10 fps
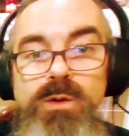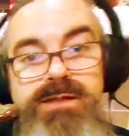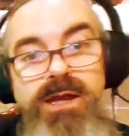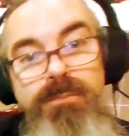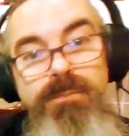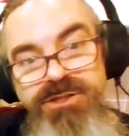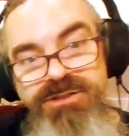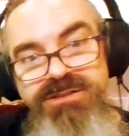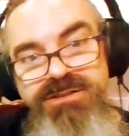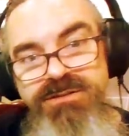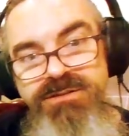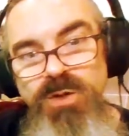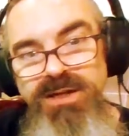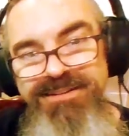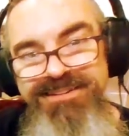Dalmatians as
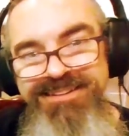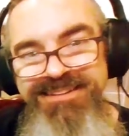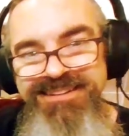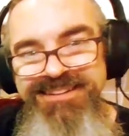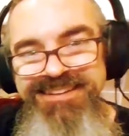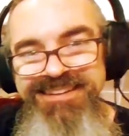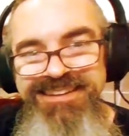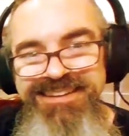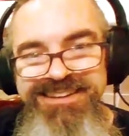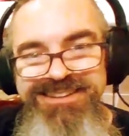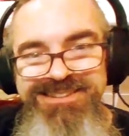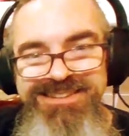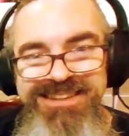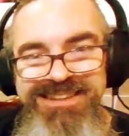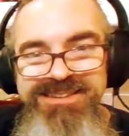well.
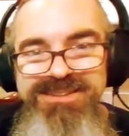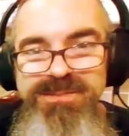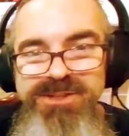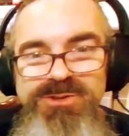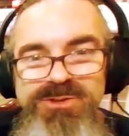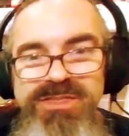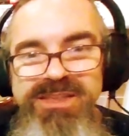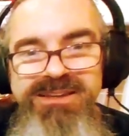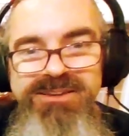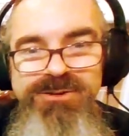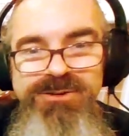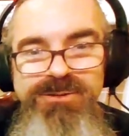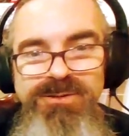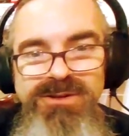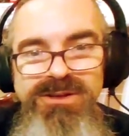Special thank
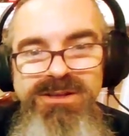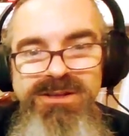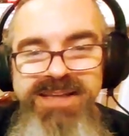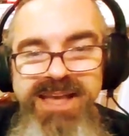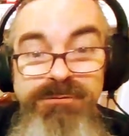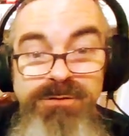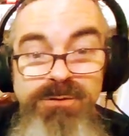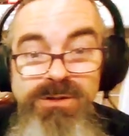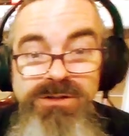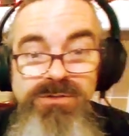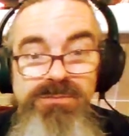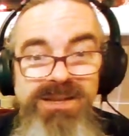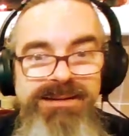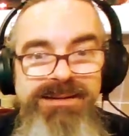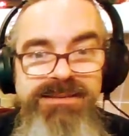you to everyone who
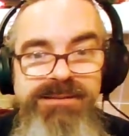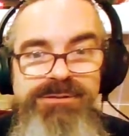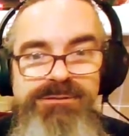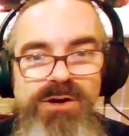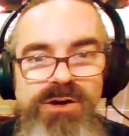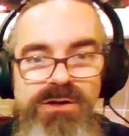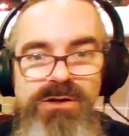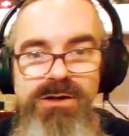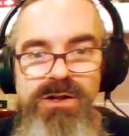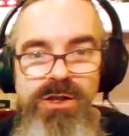made it this far.